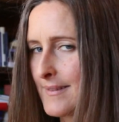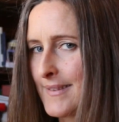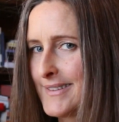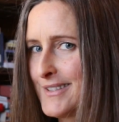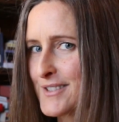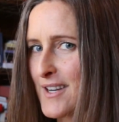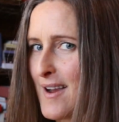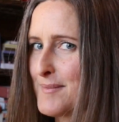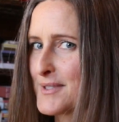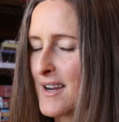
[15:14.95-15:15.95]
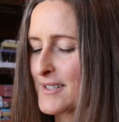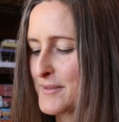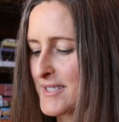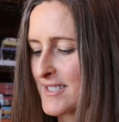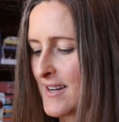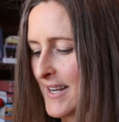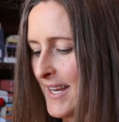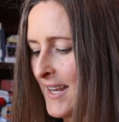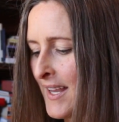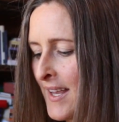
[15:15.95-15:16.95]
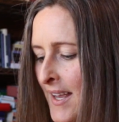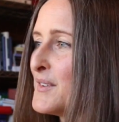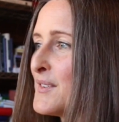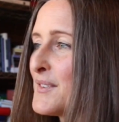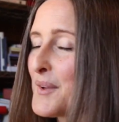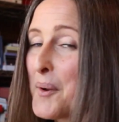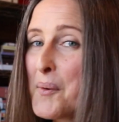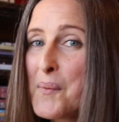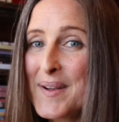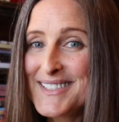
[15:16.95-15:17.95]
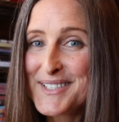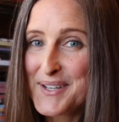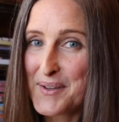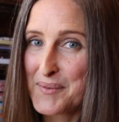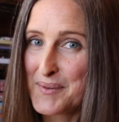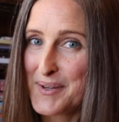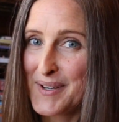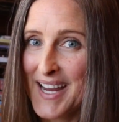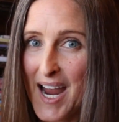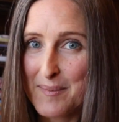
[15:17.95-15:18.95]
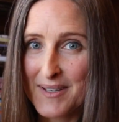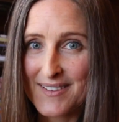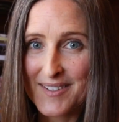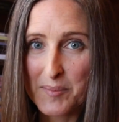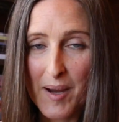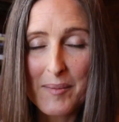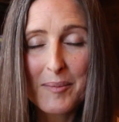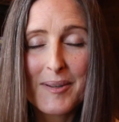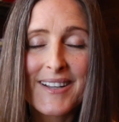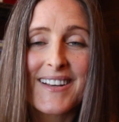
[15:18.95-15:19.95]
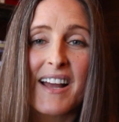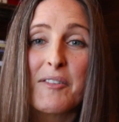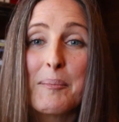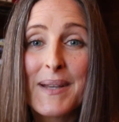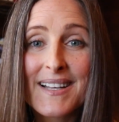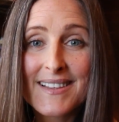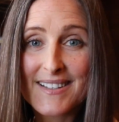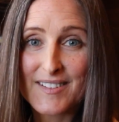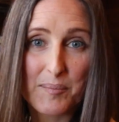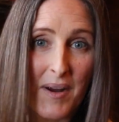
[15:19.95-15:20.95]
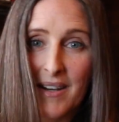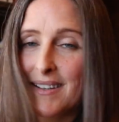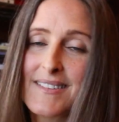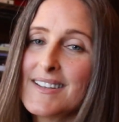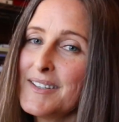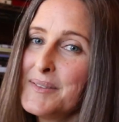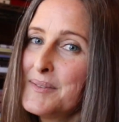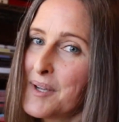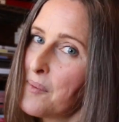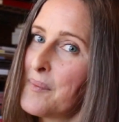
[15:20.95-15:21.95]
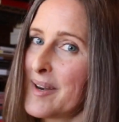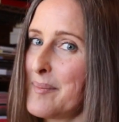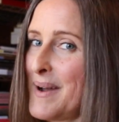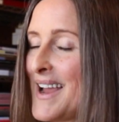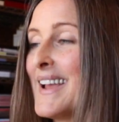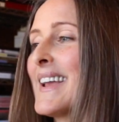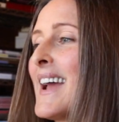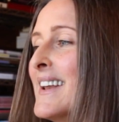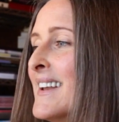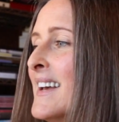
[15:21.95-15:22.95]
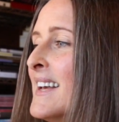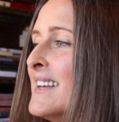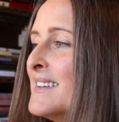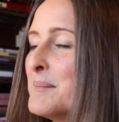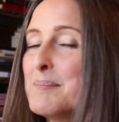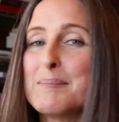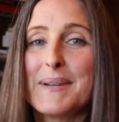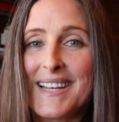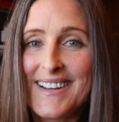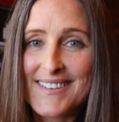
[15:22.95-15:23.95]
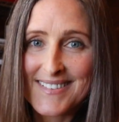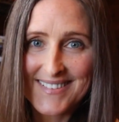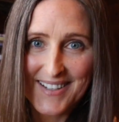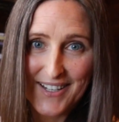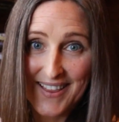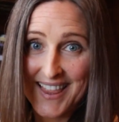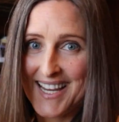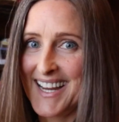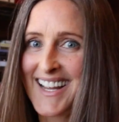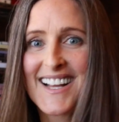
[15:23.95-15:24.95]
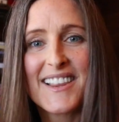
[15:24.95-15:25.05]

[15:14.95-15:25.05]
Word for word: Nice job, Doctor Rajani. So once you go through your cabinets, you're probably gonna have a big list of products that you don't wanna buy again. But here's the good thing.